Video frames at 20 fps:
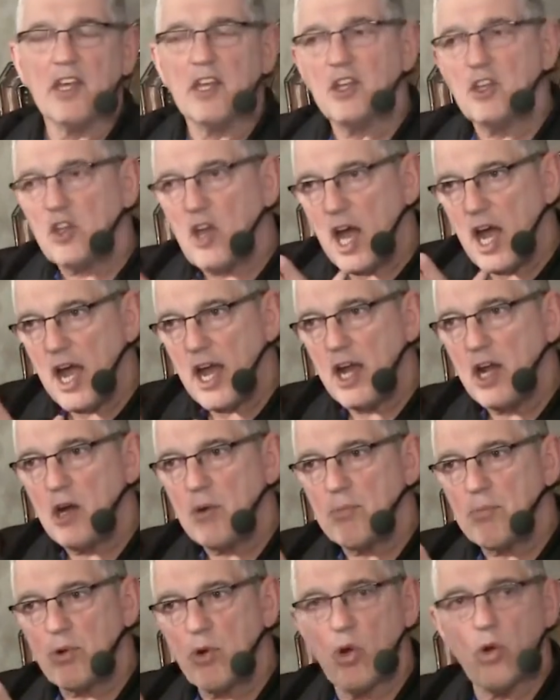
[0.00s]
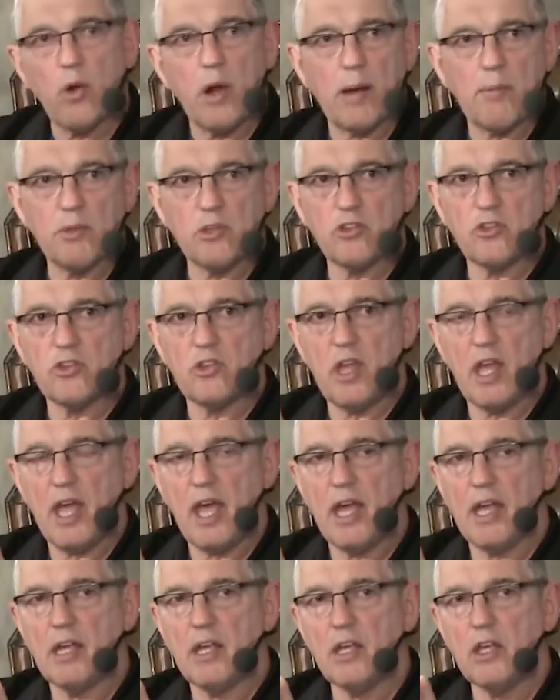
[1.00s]
entire program of
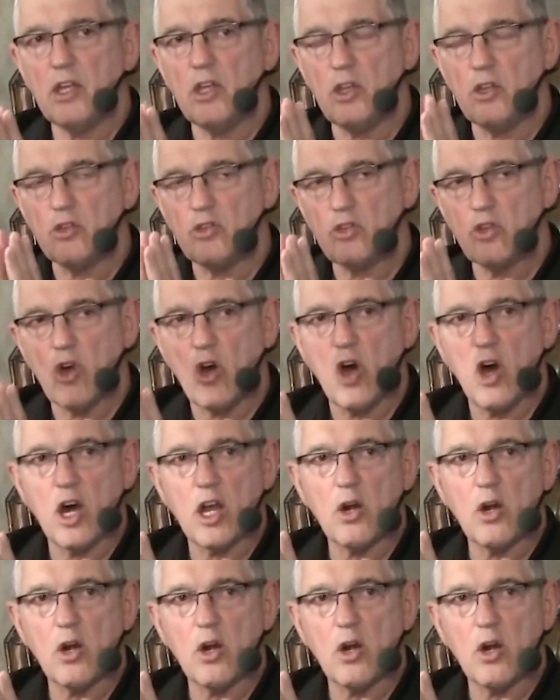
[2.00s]
SNAG is taught